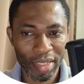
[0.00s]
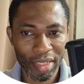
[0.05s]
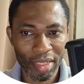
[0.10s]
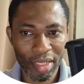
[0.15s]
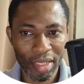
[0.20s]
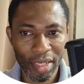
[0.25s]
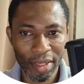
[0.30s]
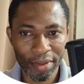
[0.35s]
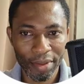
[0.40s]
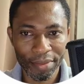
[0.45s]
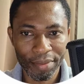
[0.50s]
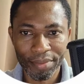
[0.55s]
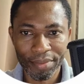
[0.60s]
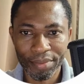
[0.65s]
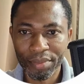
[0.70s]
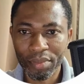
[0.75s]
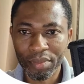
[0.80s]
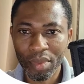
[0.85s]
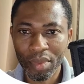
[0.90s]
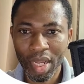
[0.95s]
in here.
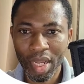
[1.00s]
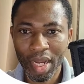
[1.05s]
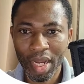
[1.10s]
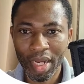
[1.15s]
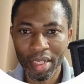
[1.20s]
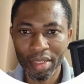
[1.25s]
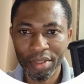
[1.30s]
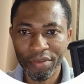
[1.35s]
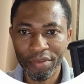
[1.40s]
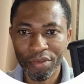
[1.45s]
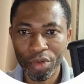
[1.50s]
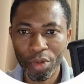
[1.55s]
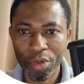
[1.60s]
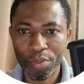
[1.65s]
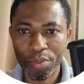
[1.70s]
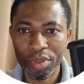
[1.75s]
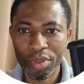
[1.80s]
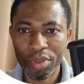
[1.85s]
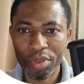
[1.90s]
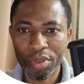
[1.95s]
And if you
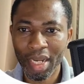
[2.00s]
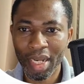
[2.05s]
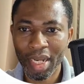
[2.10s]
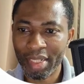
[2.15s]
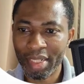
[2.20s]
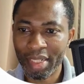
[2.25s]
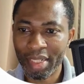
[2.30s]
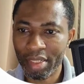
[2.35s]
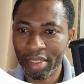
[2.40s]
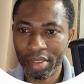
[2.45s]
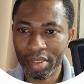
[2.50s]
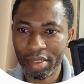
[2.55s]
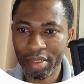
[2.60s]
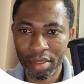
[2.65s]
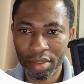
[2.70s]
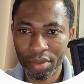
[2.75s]
open the license,